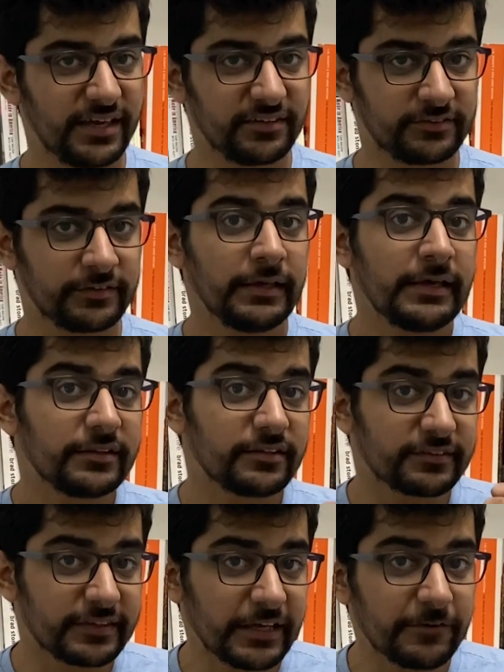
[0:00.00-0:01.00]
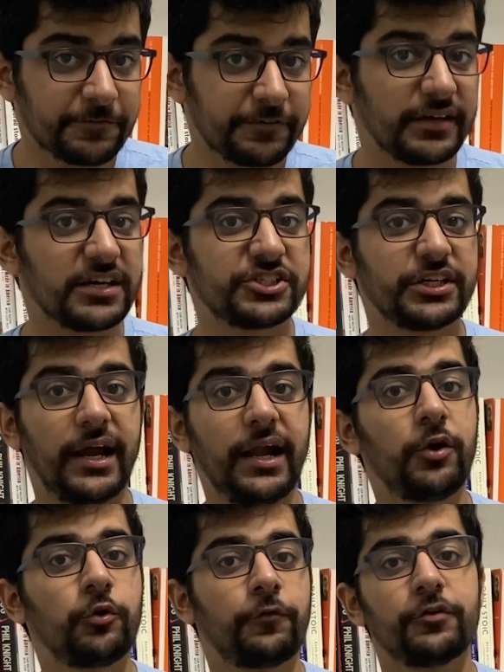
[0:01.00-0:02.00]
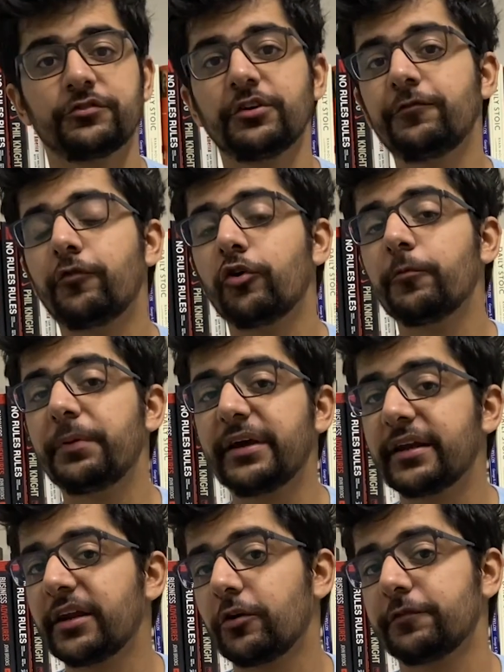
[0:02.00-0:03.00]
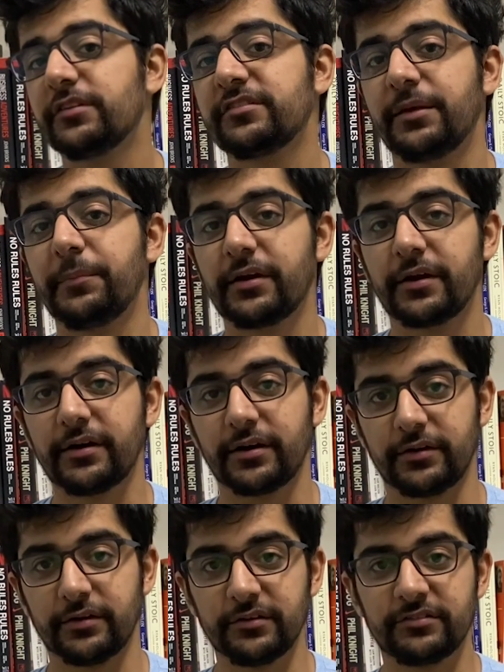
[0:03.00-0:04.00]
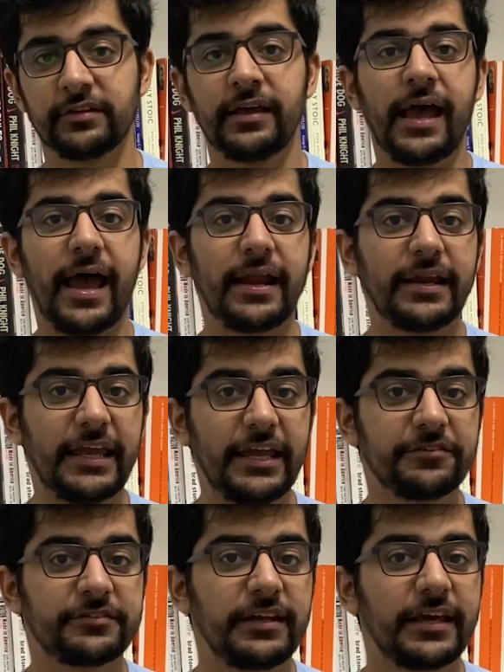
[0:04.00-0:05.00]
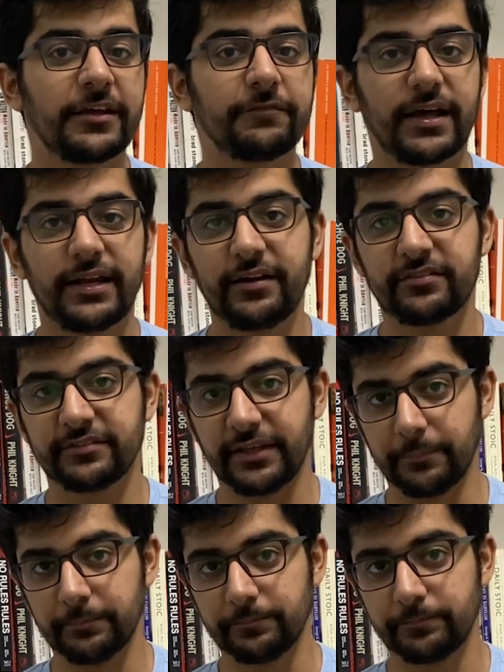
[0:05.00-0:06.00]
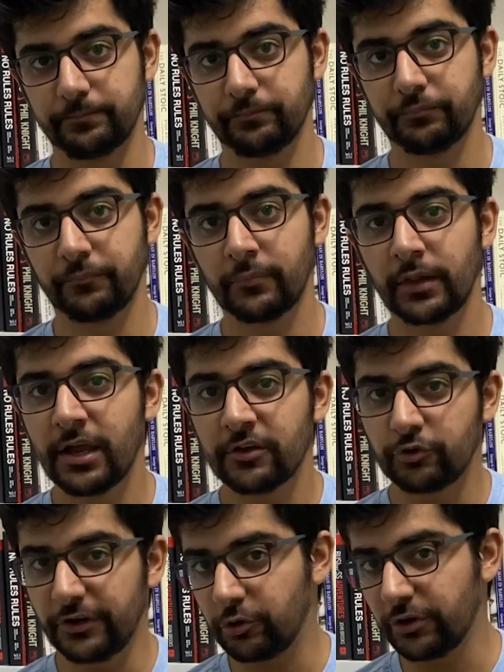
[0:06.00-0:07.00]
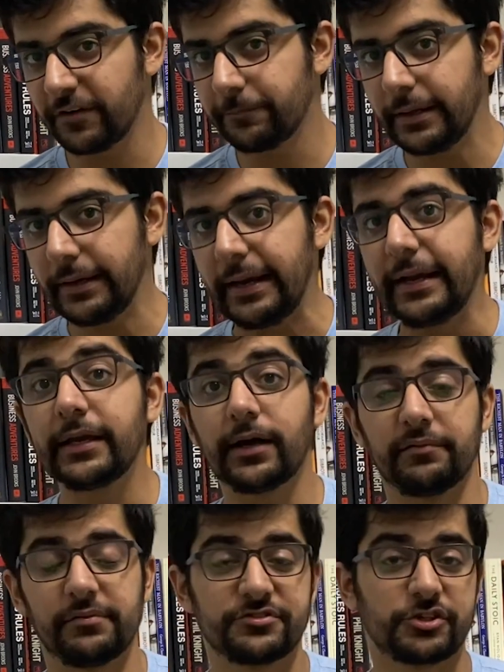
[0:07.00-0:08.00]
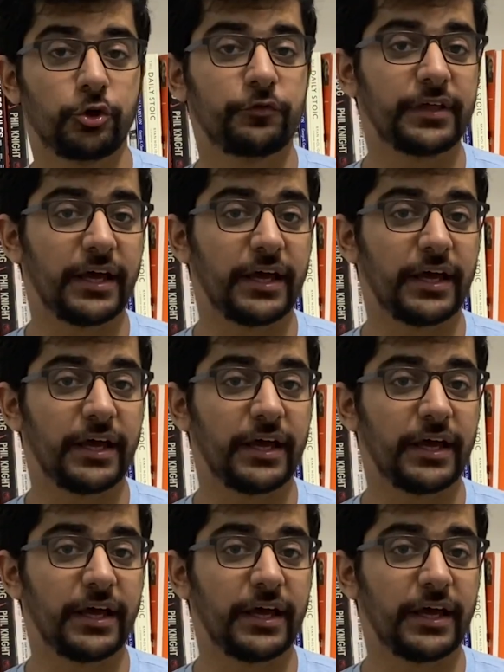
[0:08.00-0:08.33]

Yes, the same Fairchild who was the forebearer of the semiconductors and gave Silicon Valley its name. So it could have been India instead